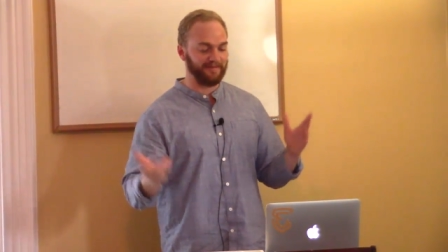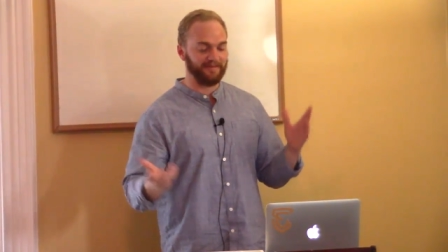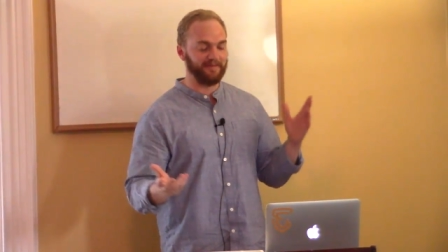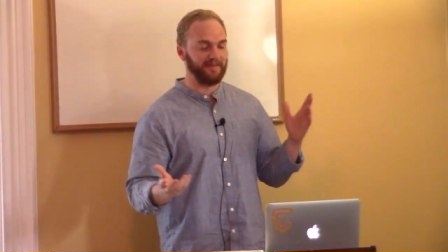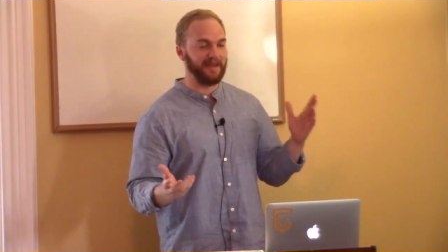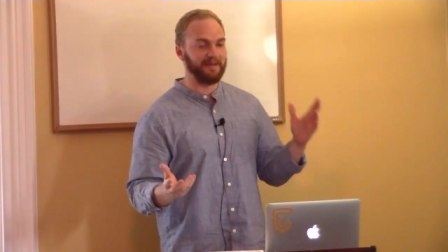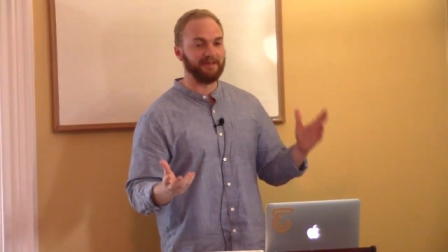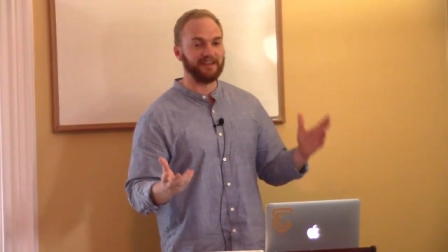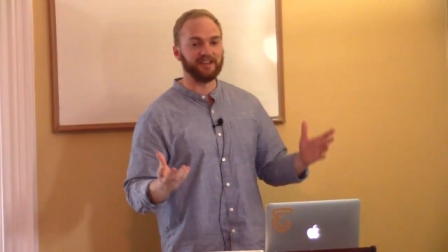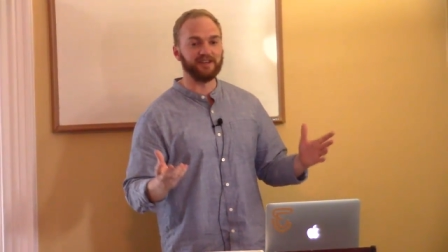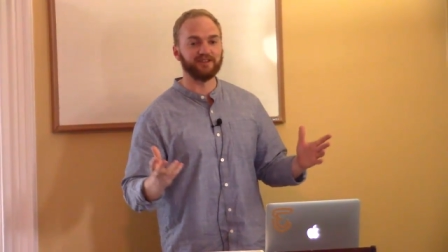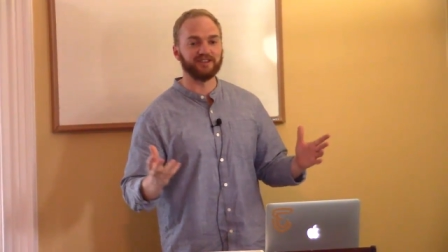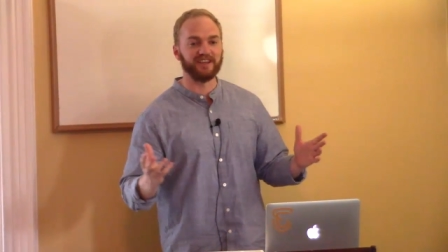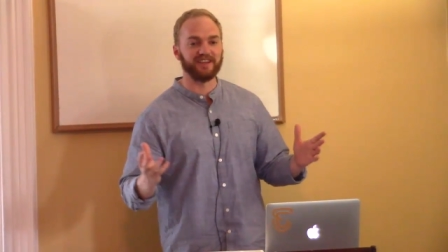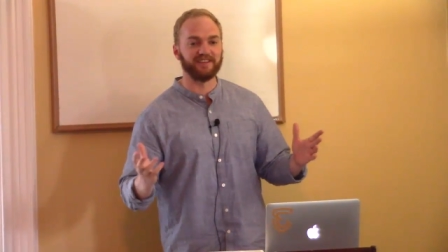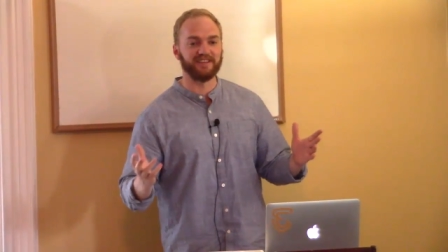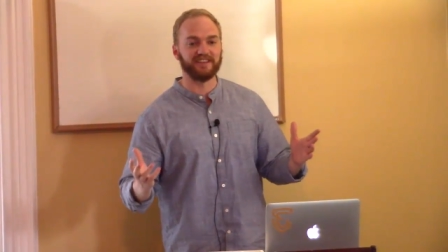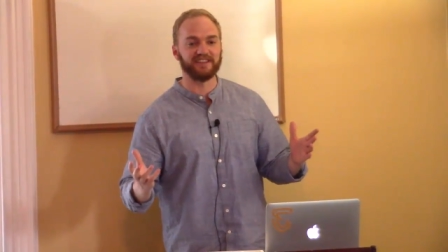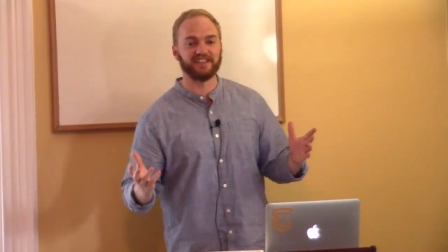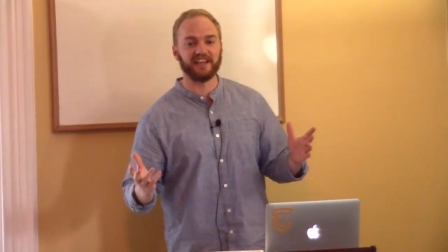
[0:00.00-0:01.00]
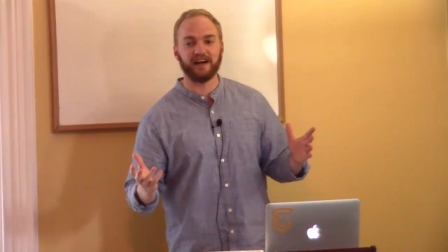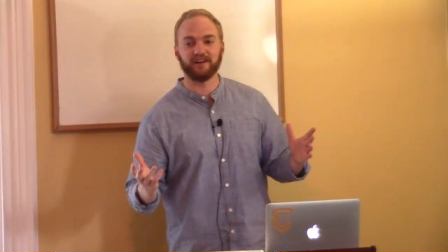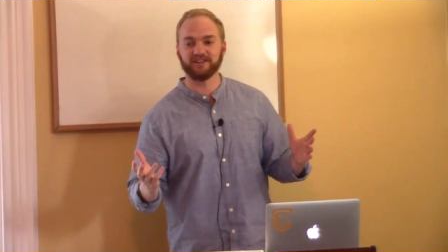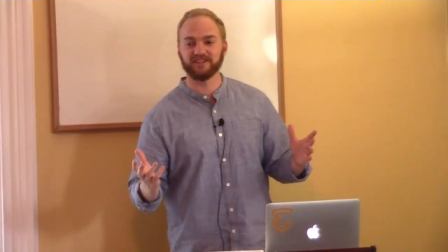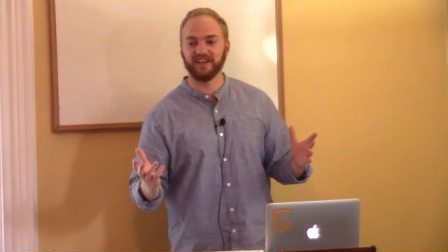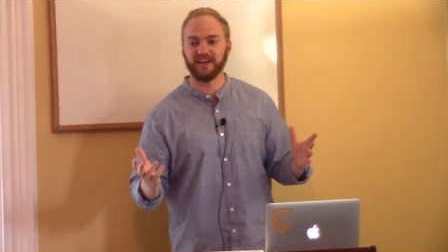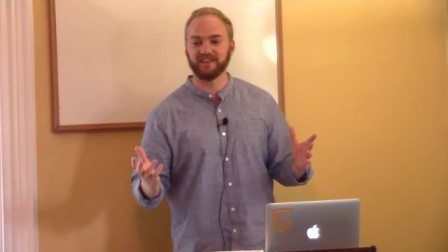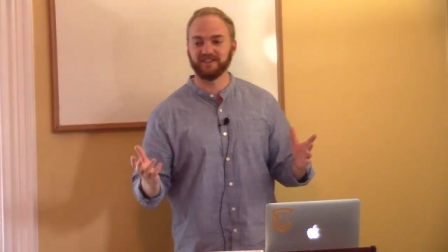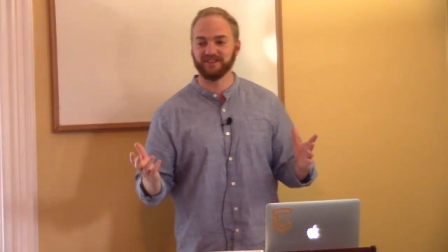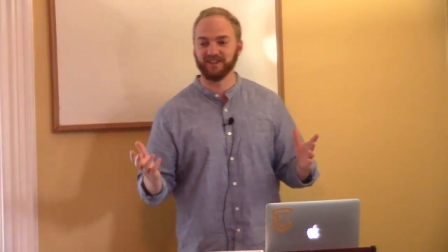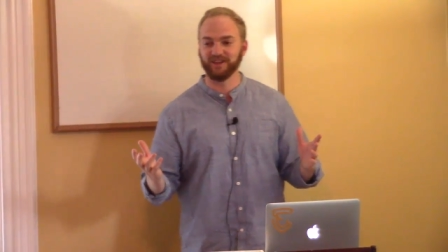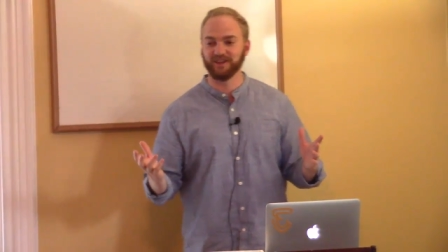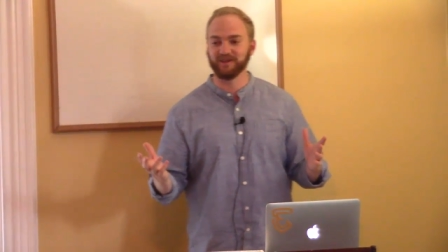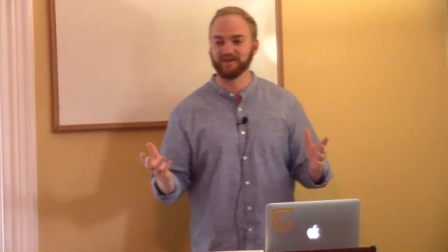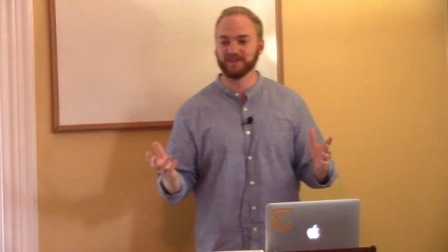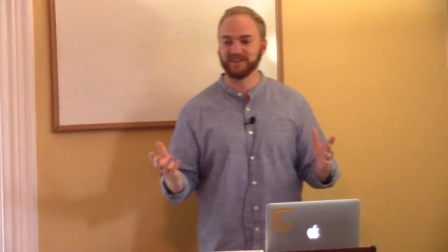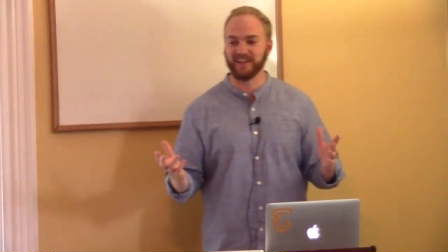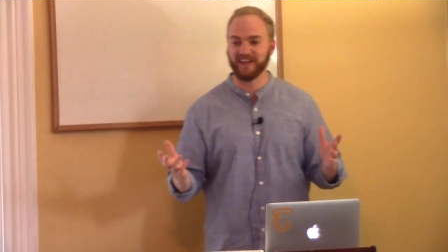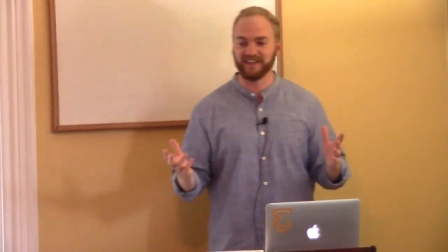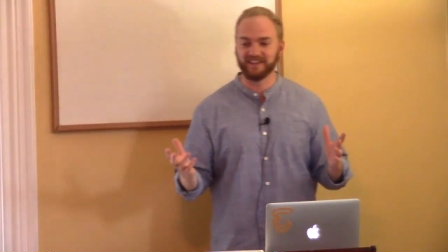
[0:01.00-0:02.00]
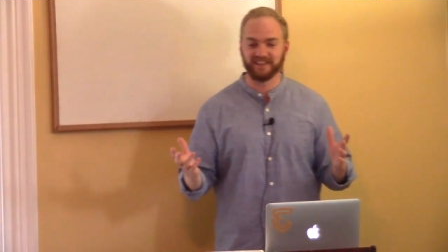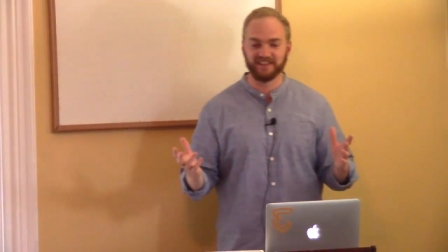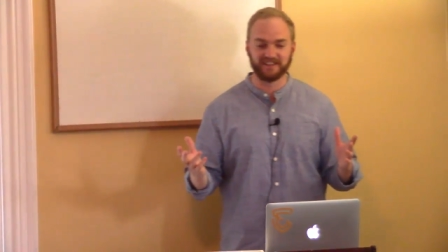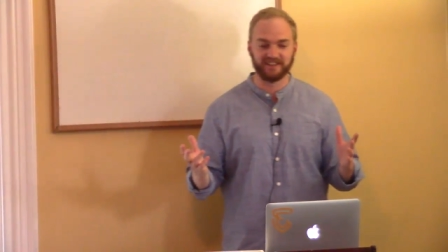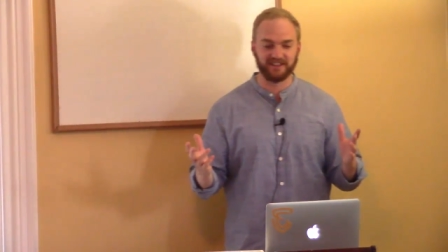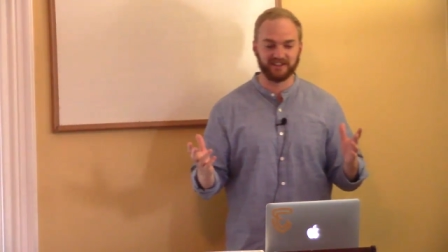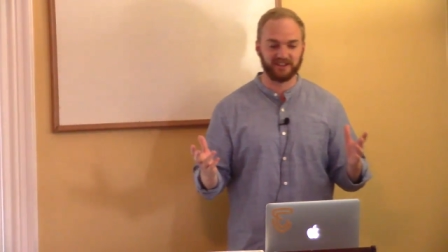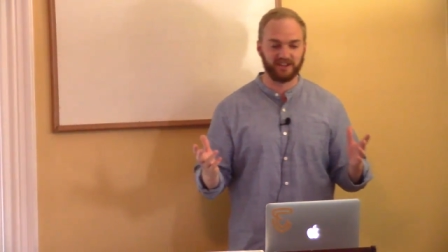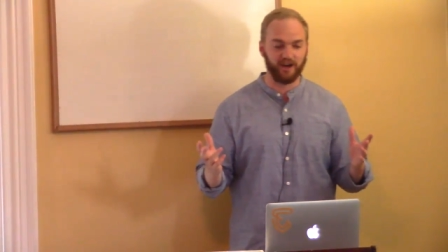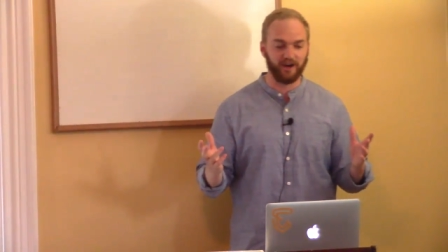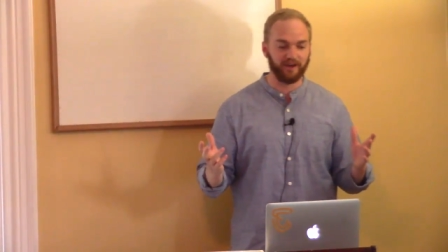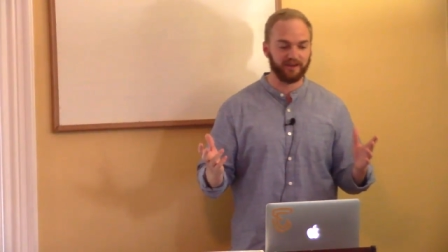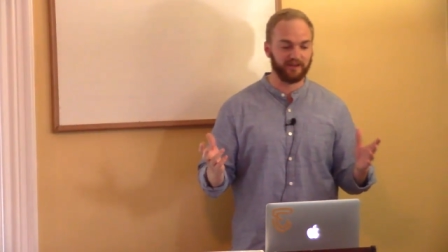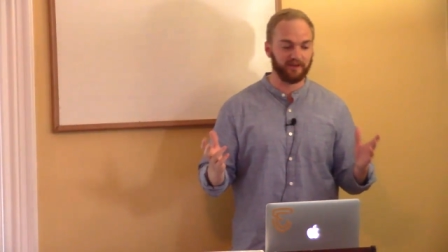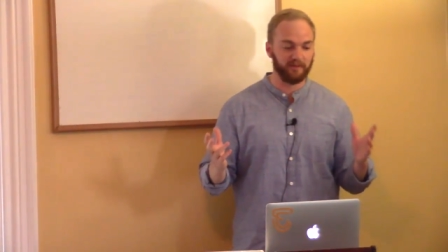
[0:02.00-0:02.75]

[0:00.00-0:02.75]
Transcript: maybe using these outside circumstances to, sharp,